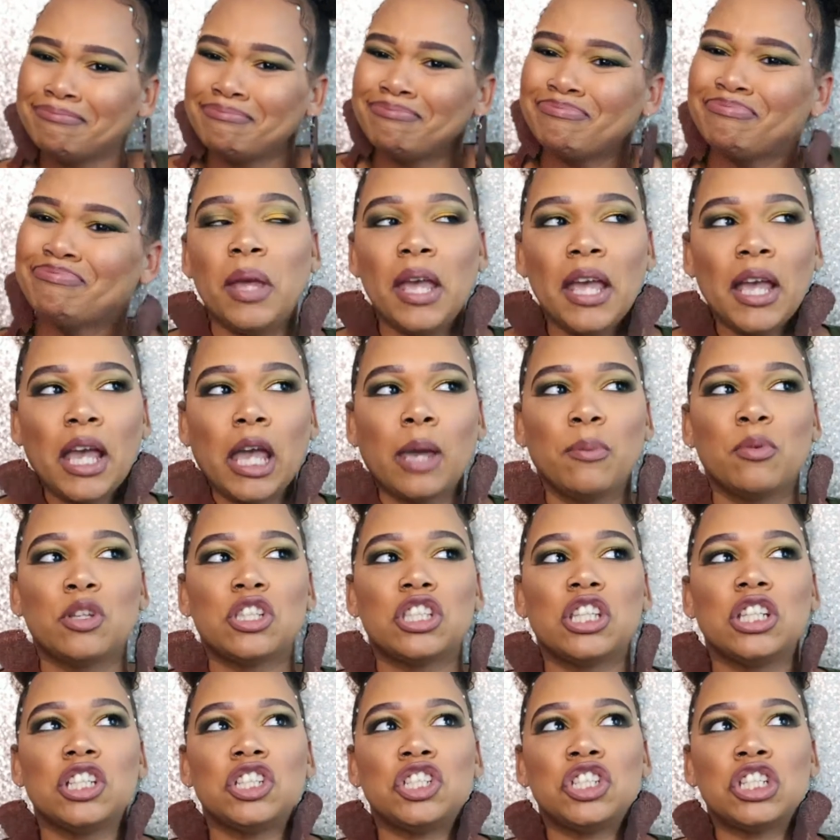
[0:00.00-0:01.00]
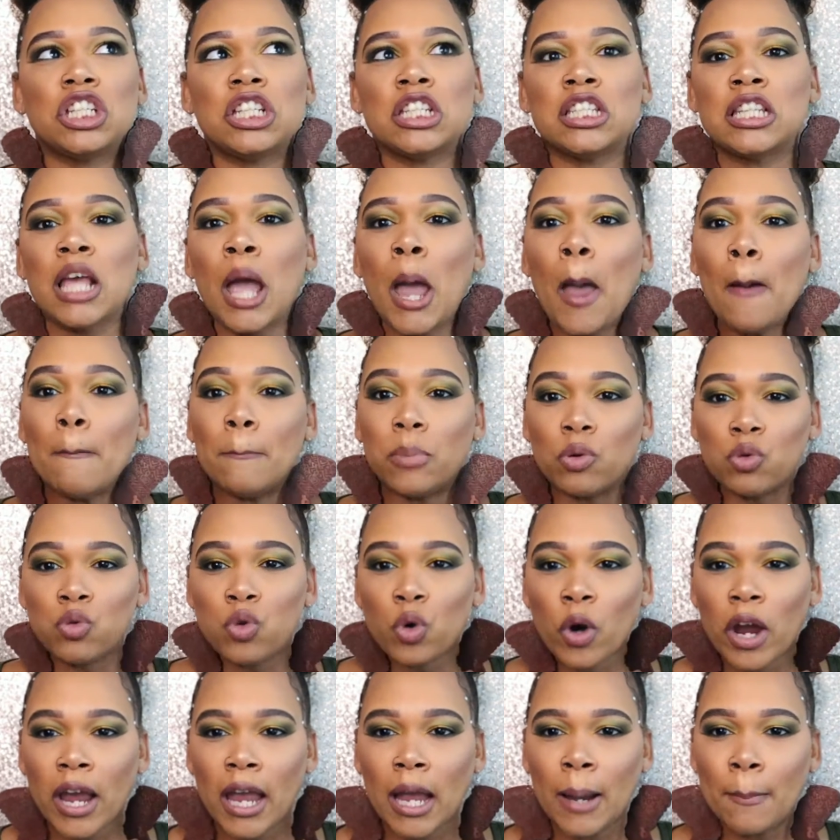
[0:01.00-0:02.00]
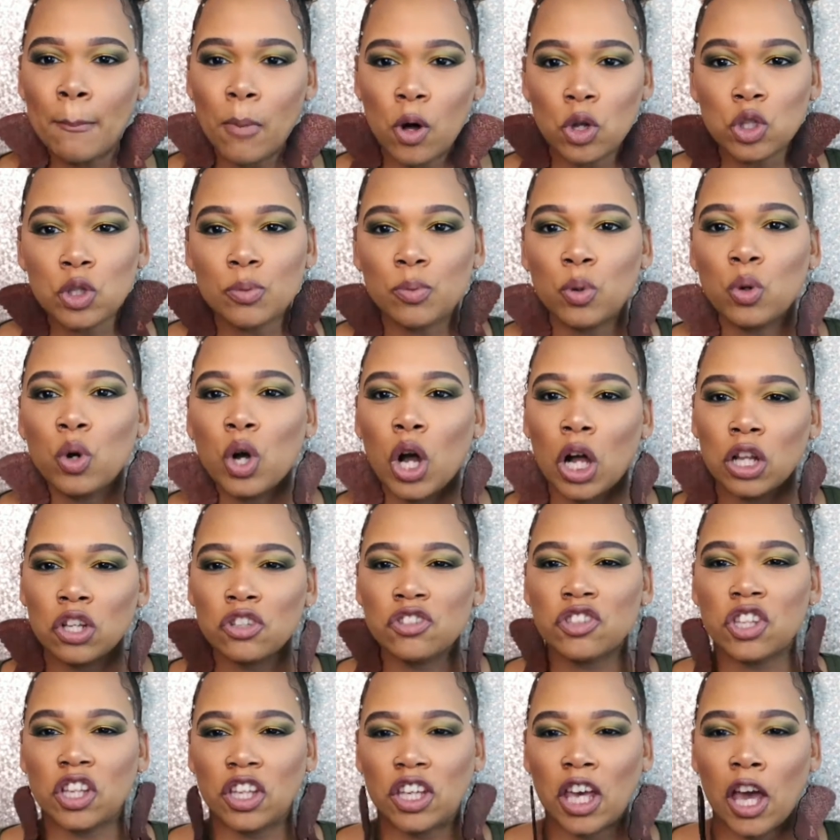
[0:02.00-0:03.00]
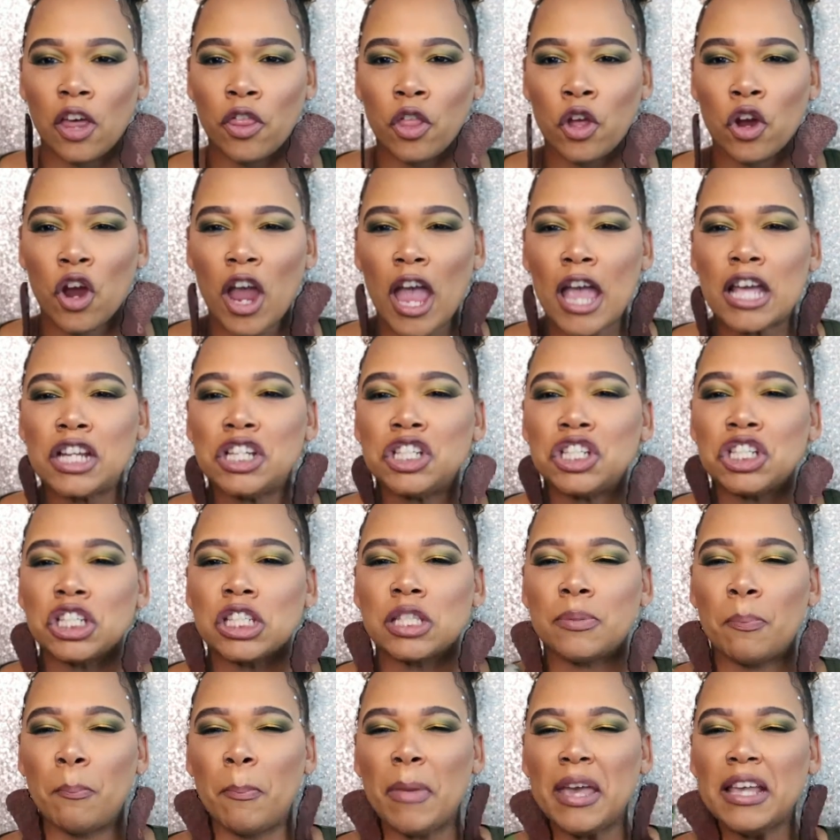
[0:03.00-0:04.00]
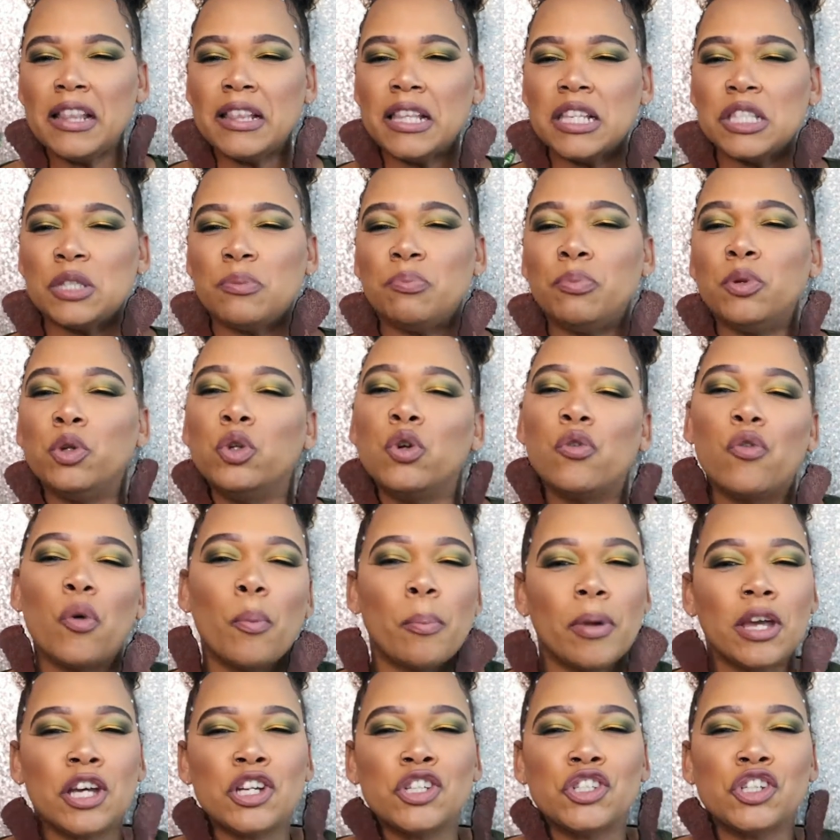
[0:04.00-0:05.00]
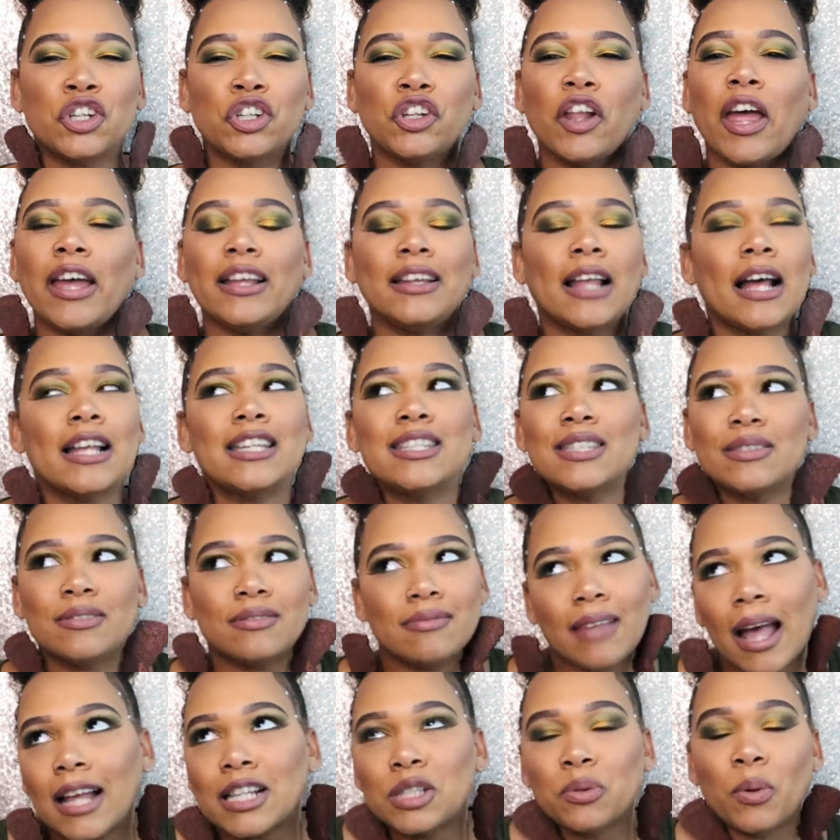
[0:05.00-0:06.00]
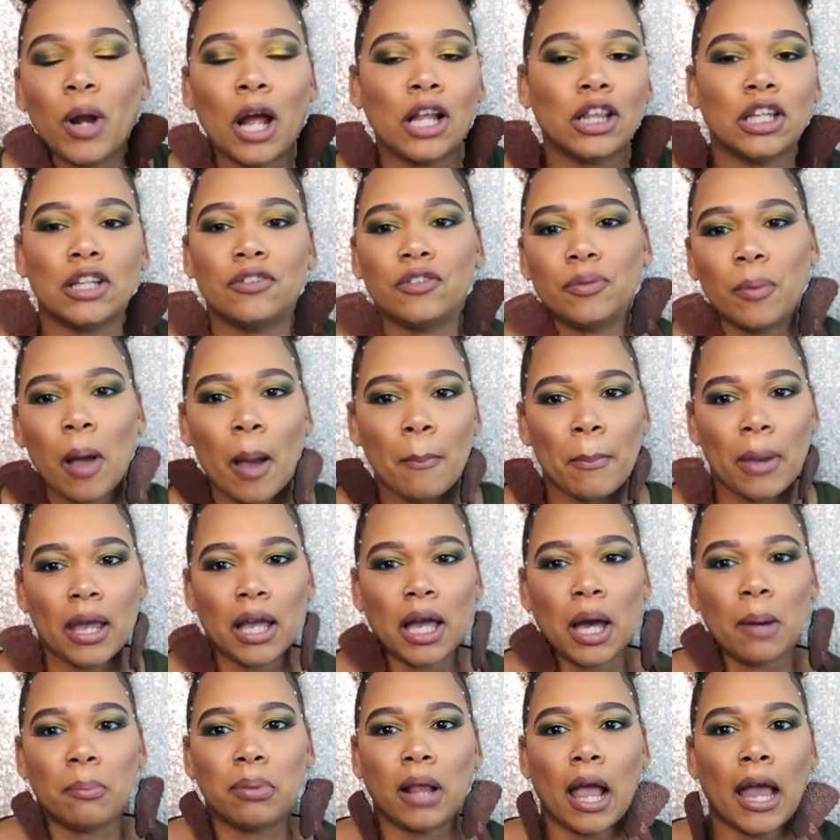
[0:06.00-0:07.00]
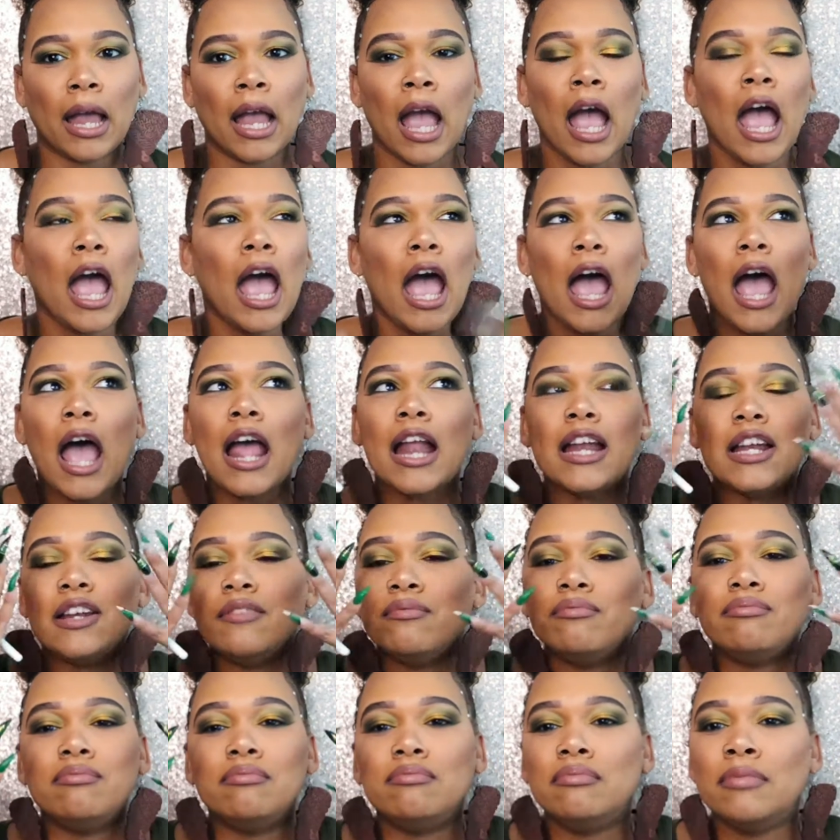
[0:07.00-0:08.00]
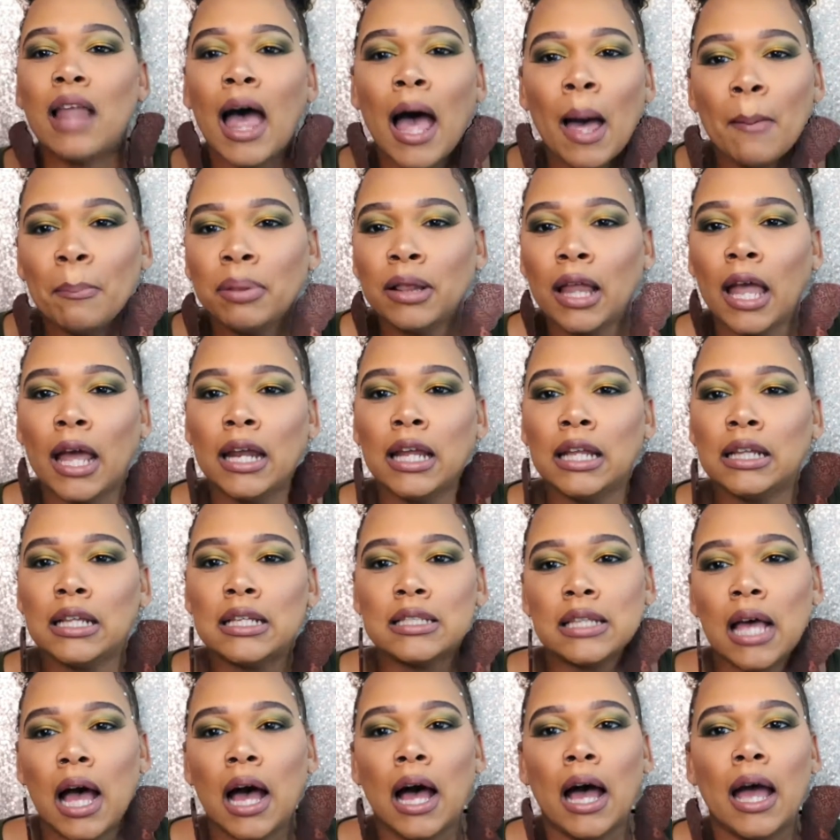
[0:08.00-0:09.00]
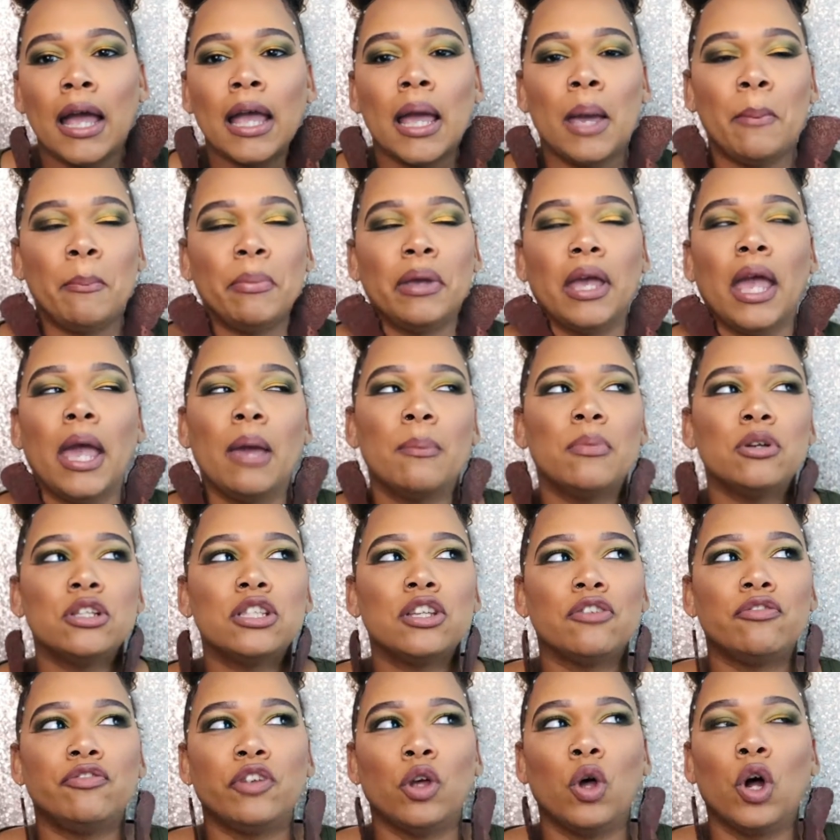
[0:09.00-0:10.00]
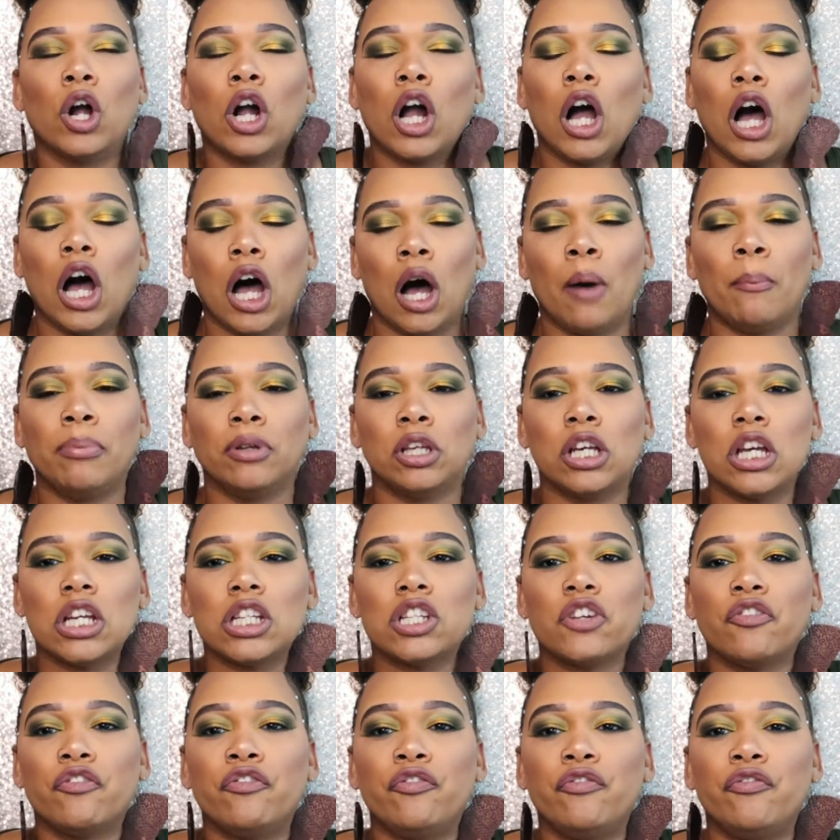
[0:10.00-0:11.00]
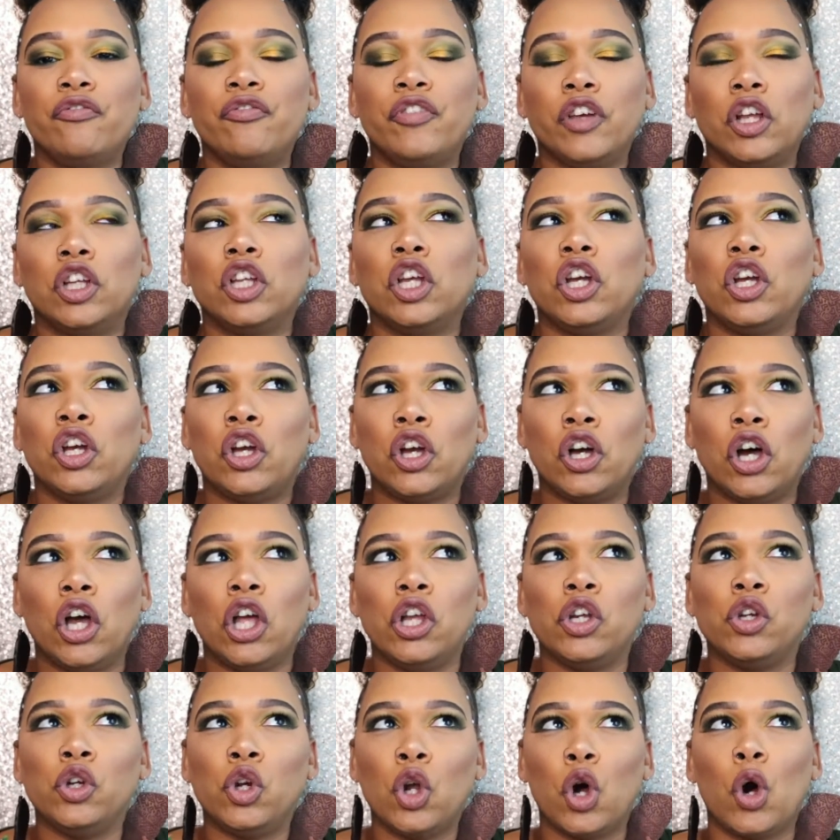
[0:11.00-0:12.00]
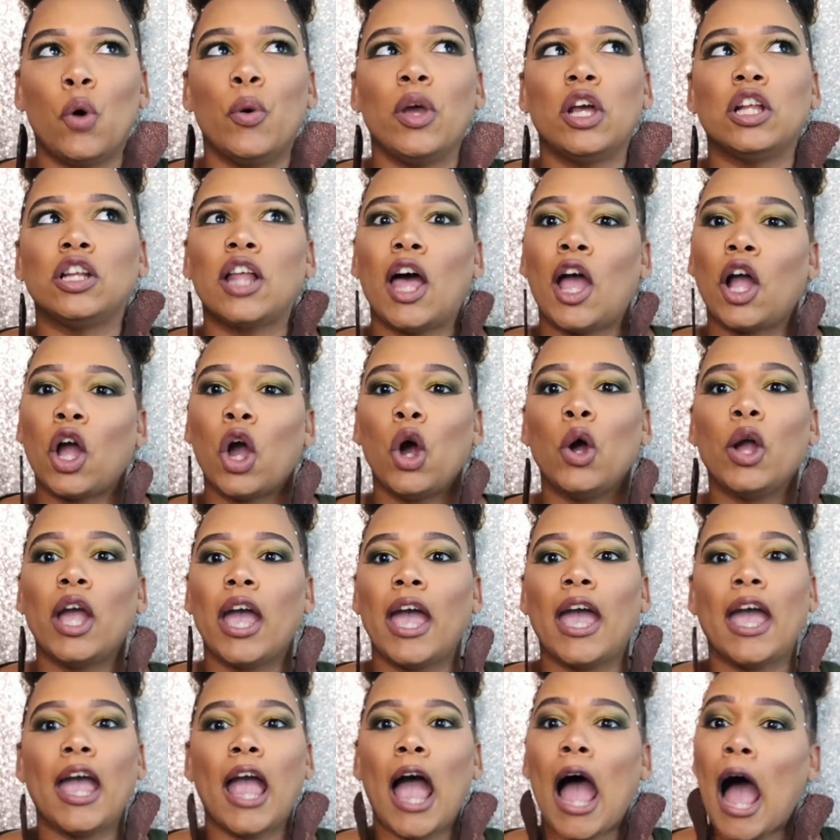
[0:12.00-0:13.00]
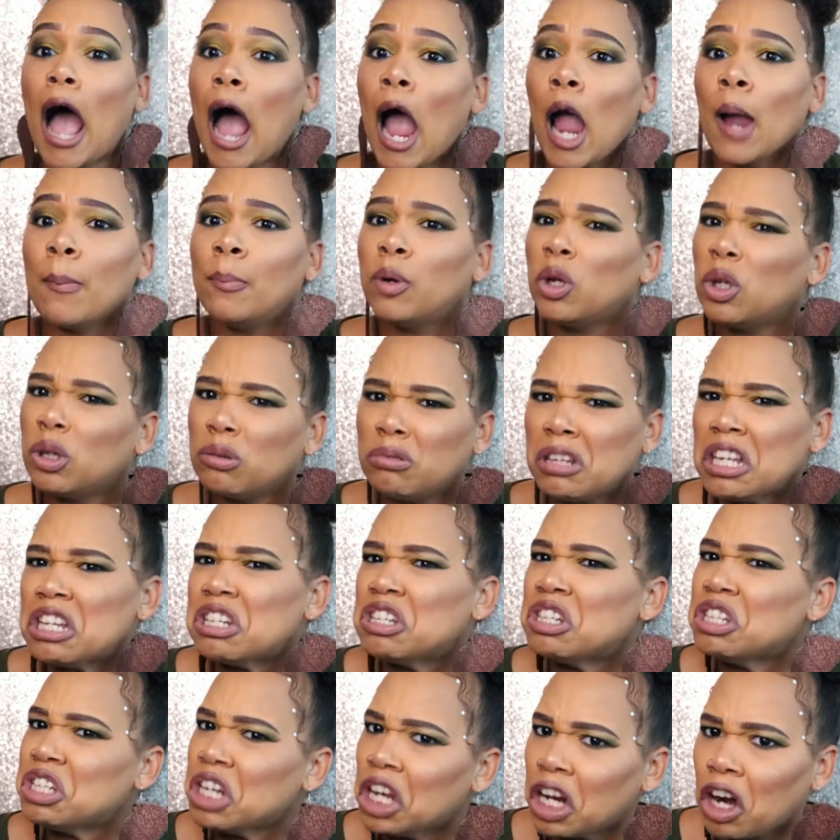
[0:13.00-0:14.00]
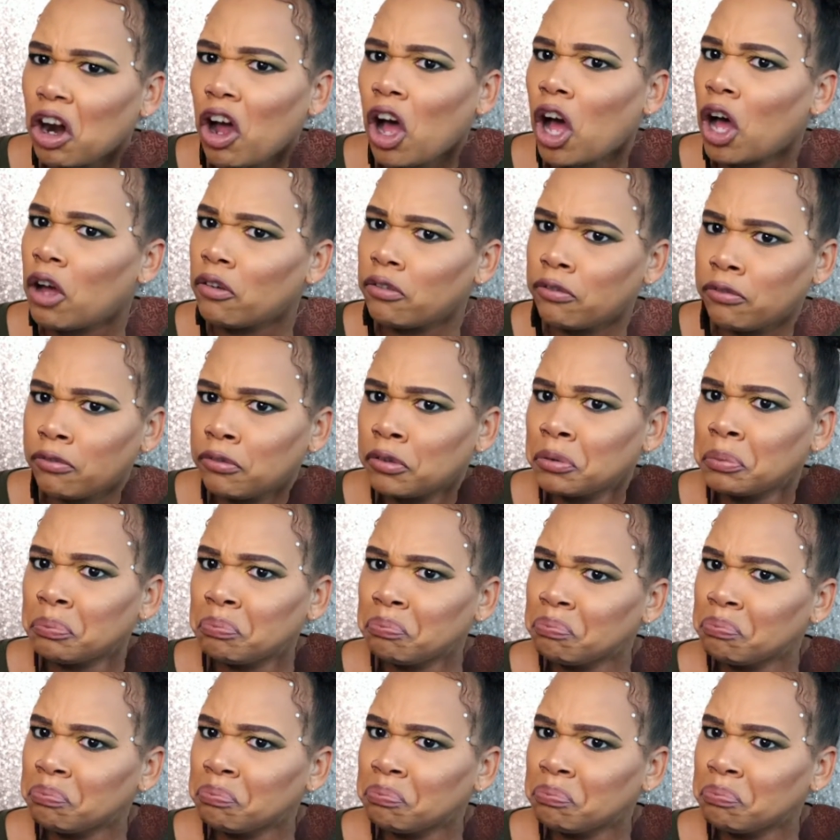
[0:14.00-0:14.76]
Being able to just bring multiple colors together and just make this beautiful picture, like that's what I love about makeup. Like, not planning this eye and be able to feel accomplished, feeling good, knowing like, okay, I pulled this shit off.